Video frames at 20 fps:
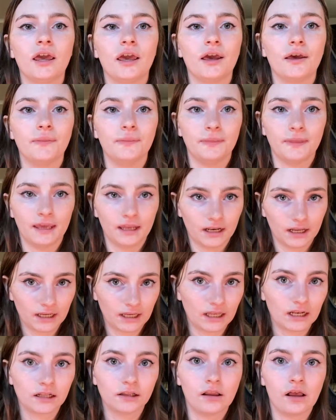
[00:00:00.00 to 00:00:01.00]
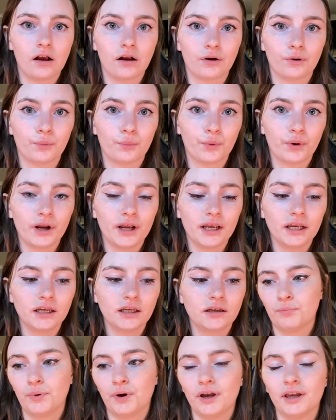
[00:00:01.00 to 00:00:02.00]
and then I get a longer
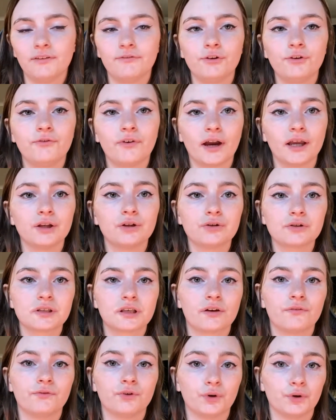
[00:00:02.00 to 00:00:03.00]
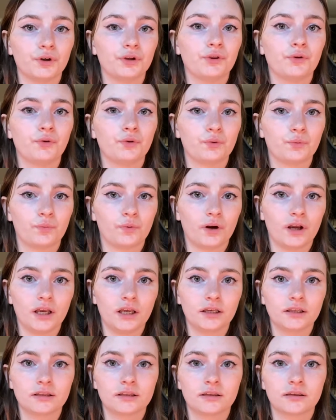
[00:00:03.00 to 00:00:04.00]
break. But if you find yourself during those
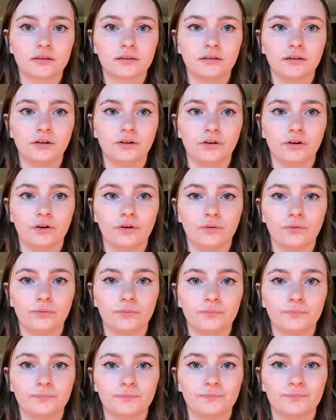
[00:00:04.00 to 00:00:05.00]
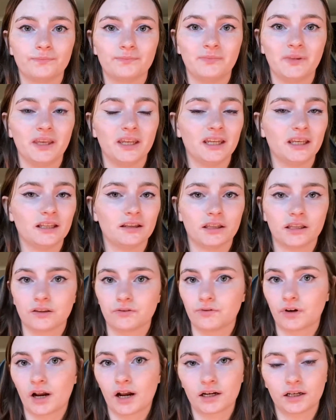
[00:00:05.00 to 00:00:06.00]
breaks, getting
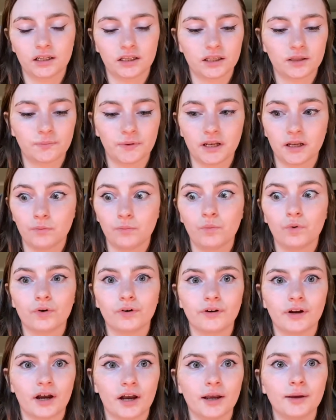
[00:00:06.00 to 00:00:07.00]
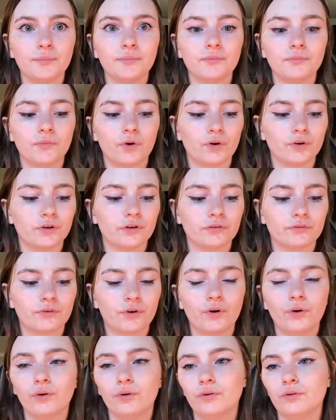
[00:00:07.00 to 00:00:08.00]
distracted, spending more time on your
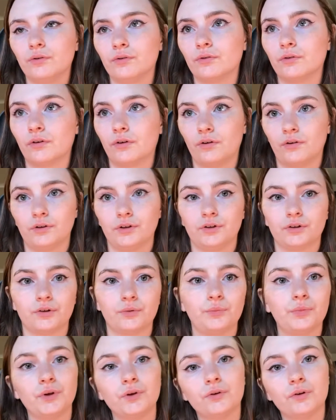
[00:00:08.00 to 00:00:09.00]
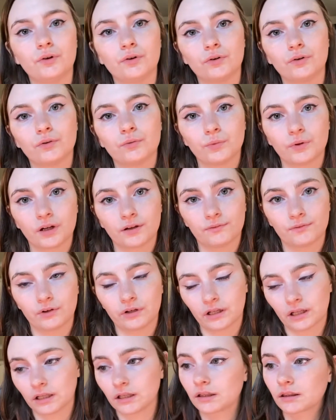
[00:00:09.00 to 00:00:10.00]
phone or on your computer, whatever
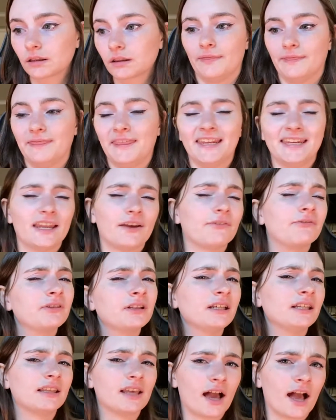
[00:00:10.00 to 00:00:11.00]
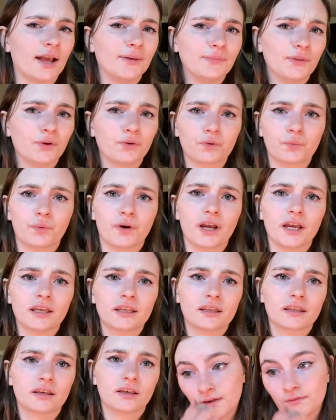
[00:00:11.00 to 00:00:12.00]
it is, then definitely time those
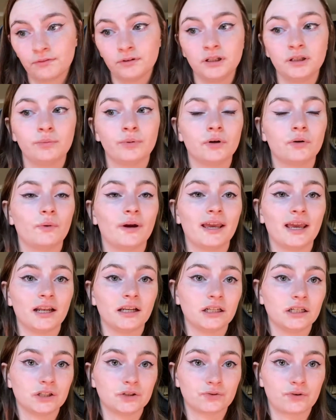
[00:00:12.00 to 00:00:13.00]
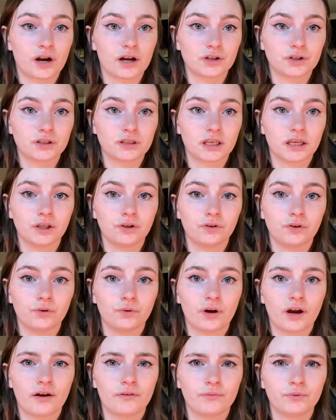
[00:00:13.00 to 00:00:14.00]
breaks. Definitely put away any distractions that you do
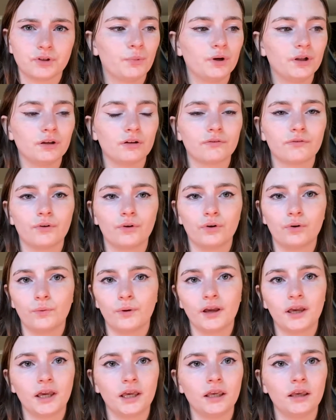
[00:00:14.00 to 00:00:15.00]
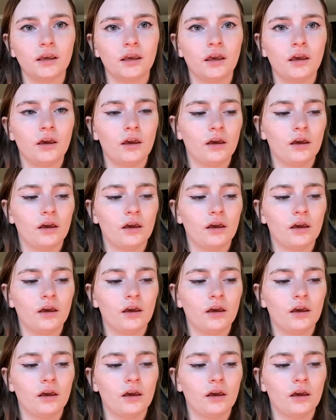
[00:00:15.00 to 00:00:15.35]
have, with putting your phone away,